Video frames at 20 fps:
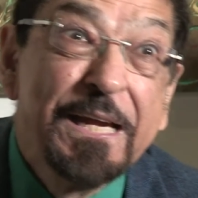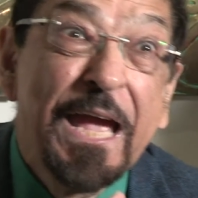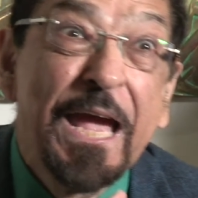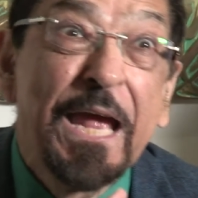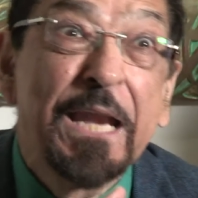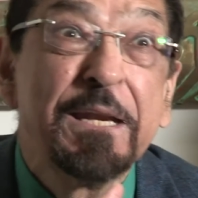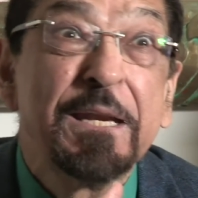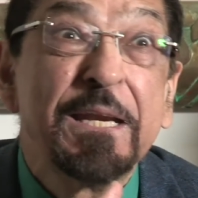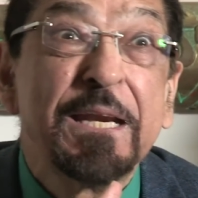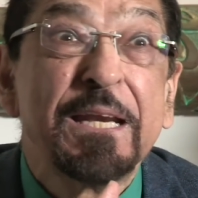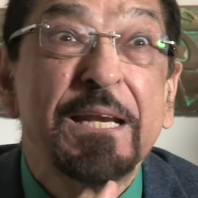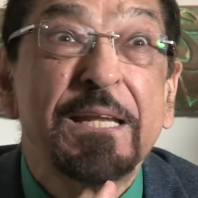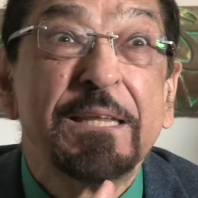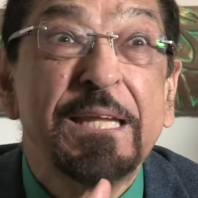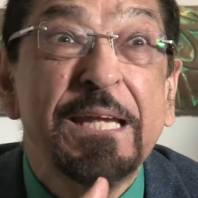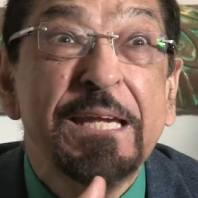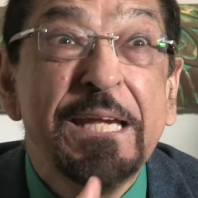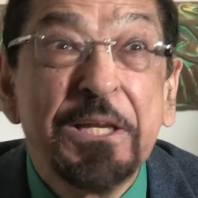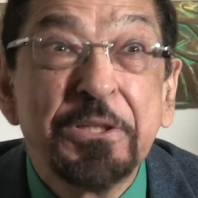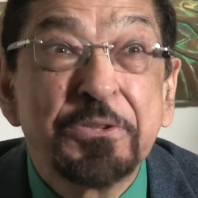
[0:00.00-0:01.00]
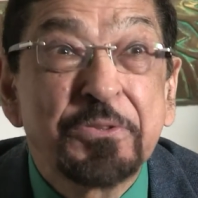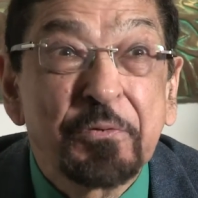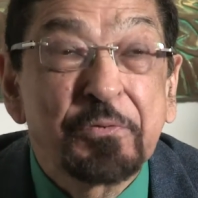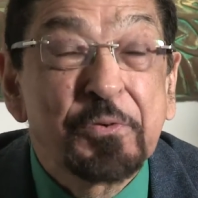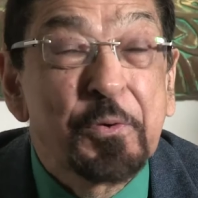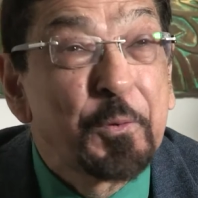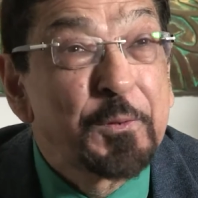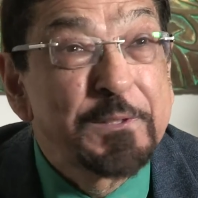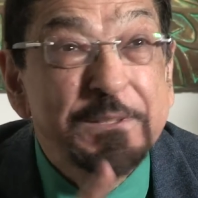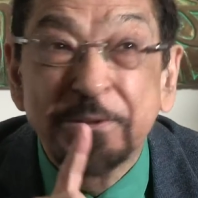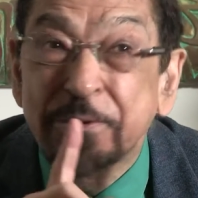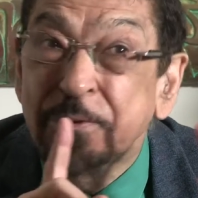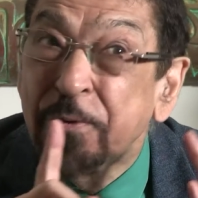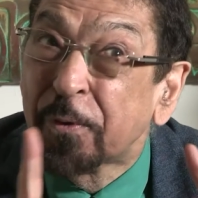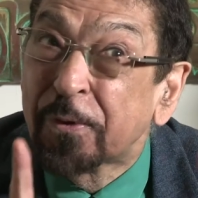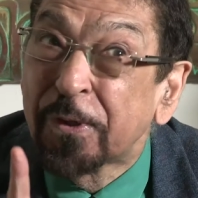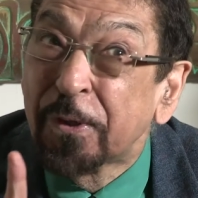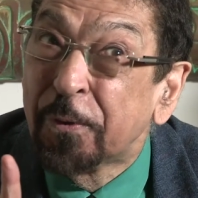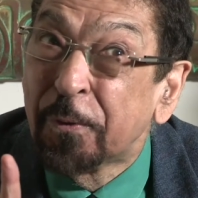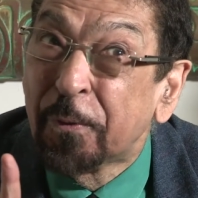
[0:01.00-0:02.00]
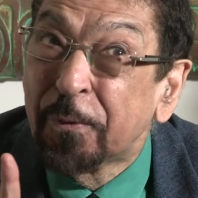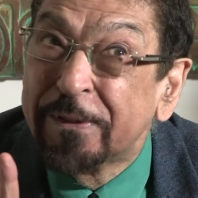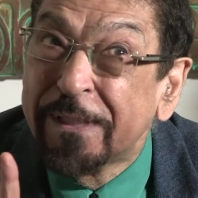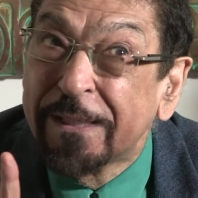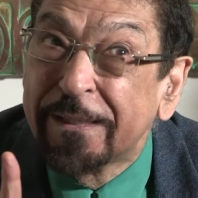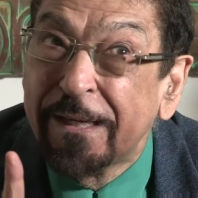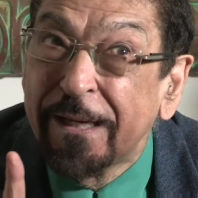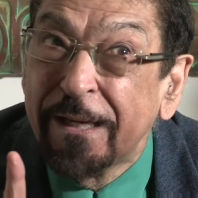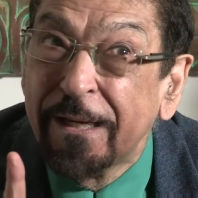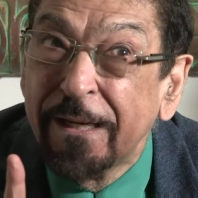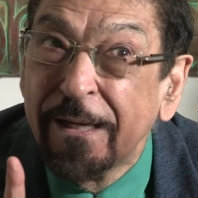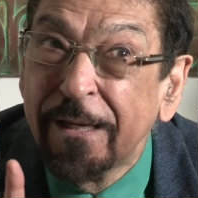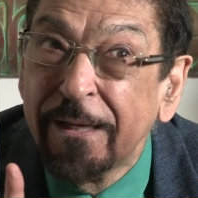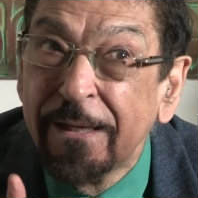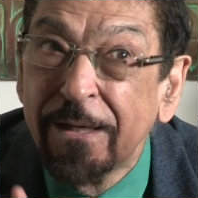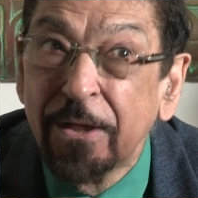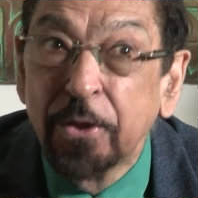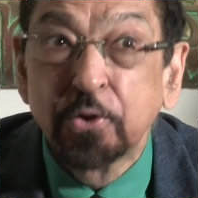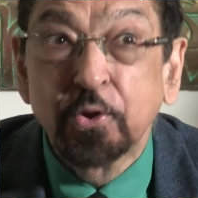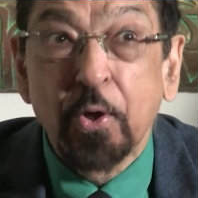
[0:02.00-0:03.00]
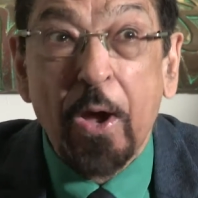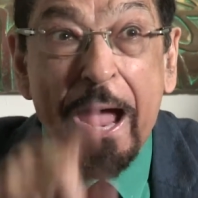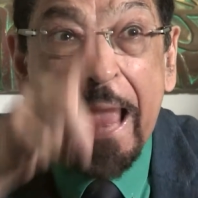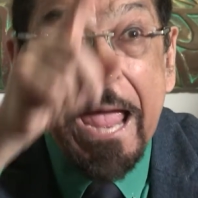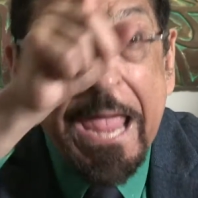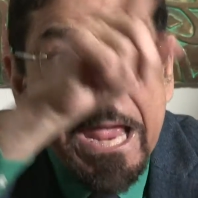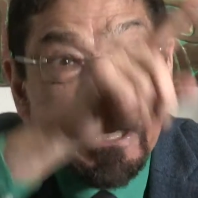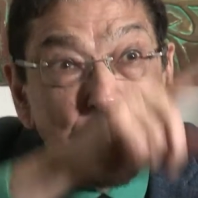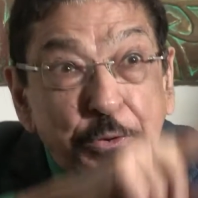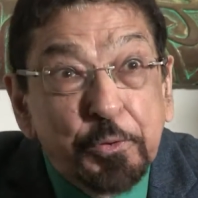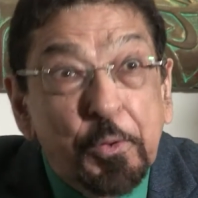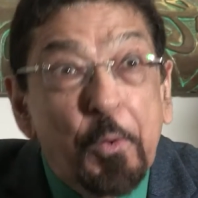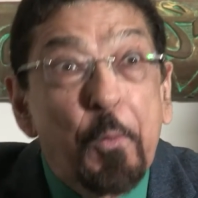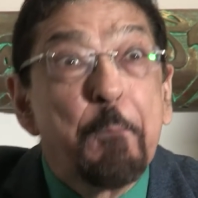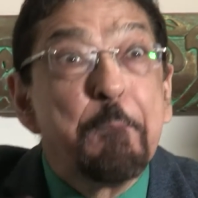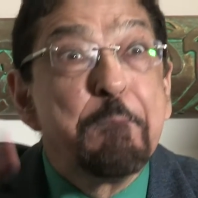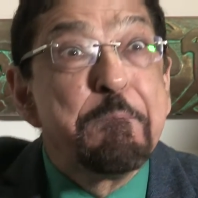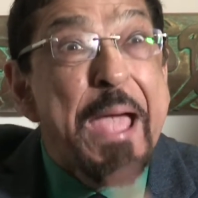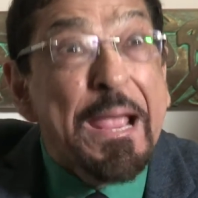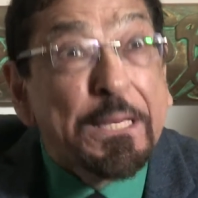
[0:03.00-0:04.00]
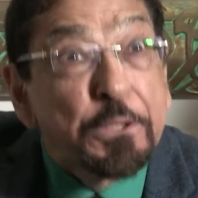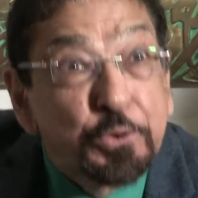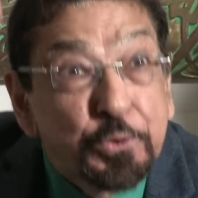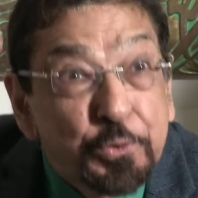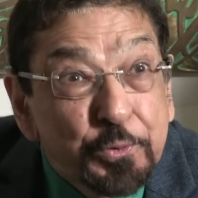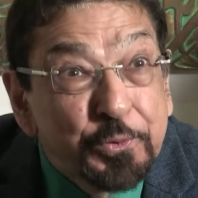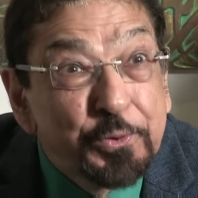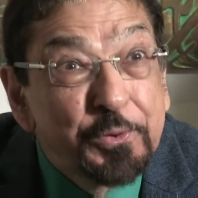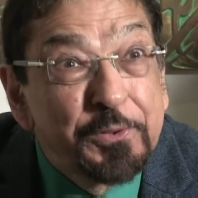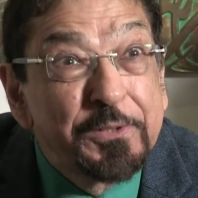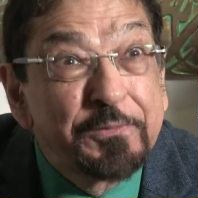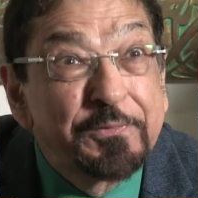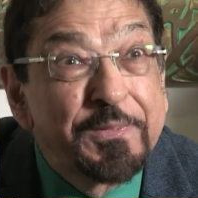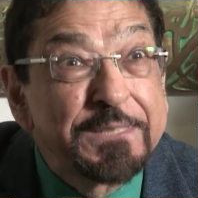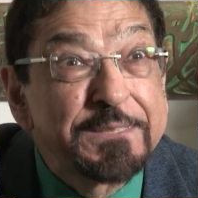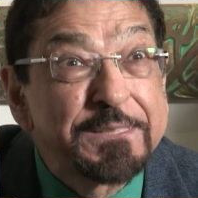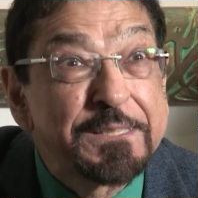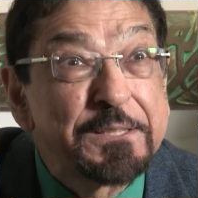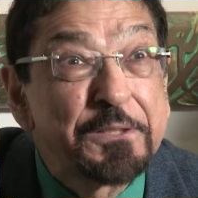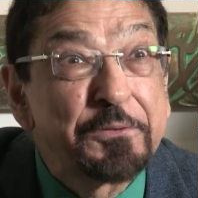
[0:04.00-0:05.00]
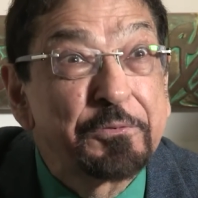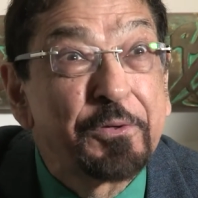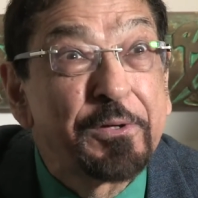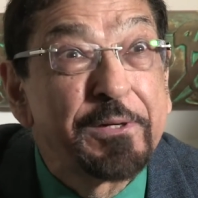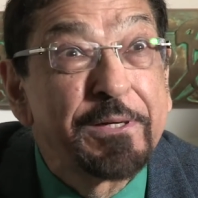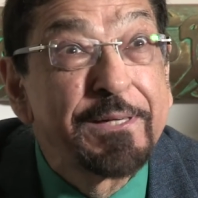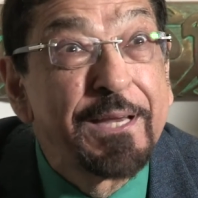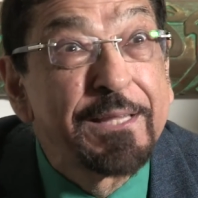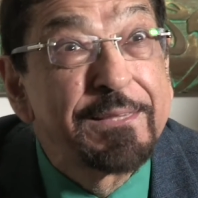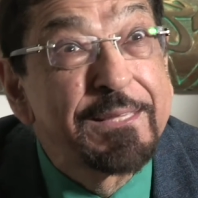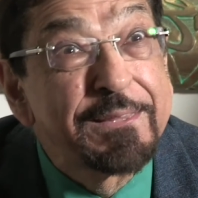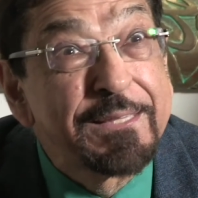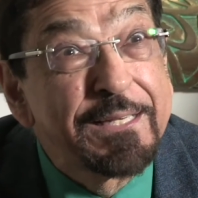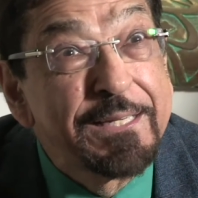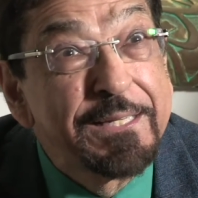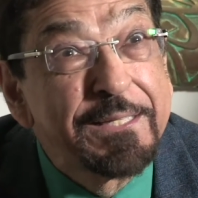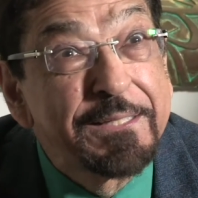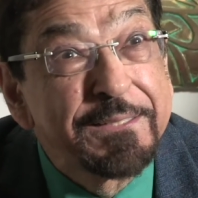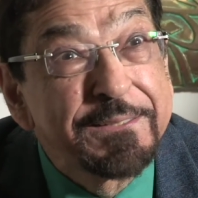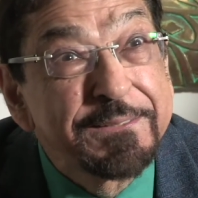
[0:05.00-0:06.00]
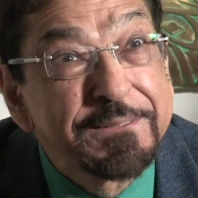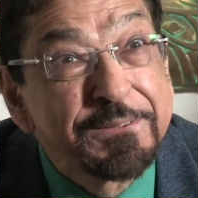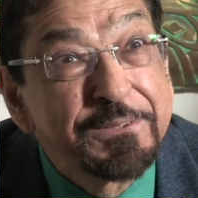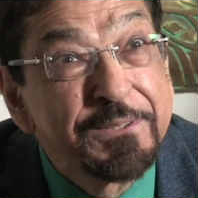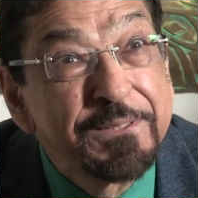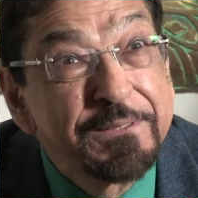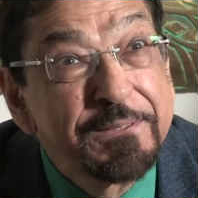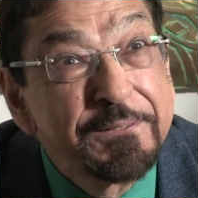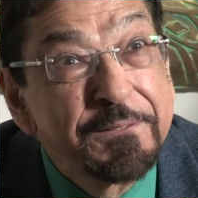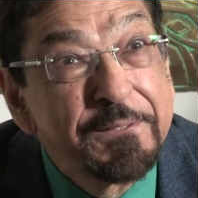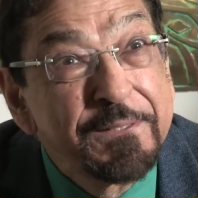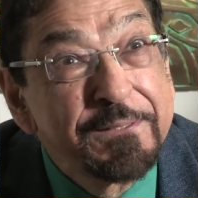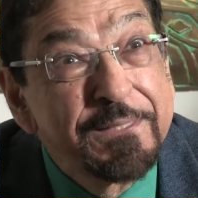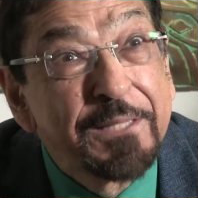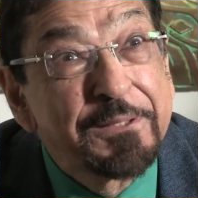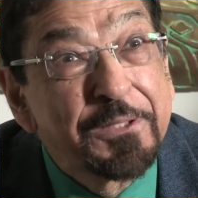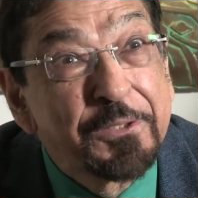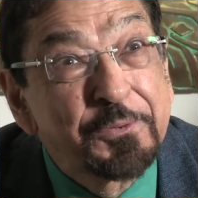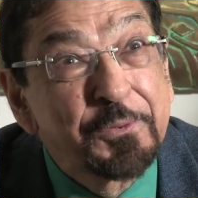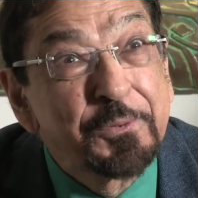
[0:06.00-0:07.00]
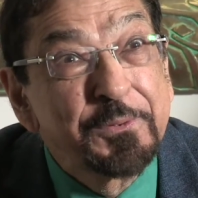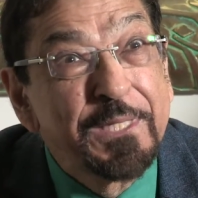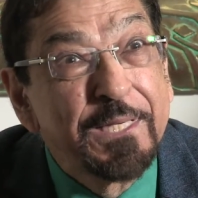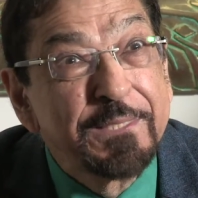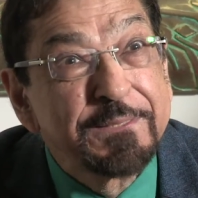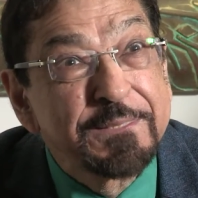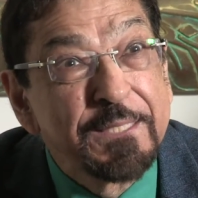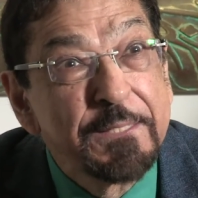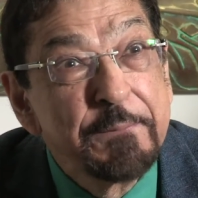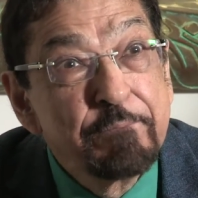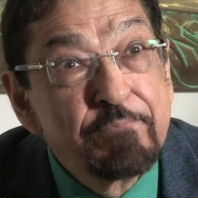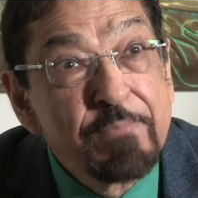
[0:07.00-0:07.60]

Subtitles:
And the Inns of Court is not a law degree. So I had to go back to university for another two years.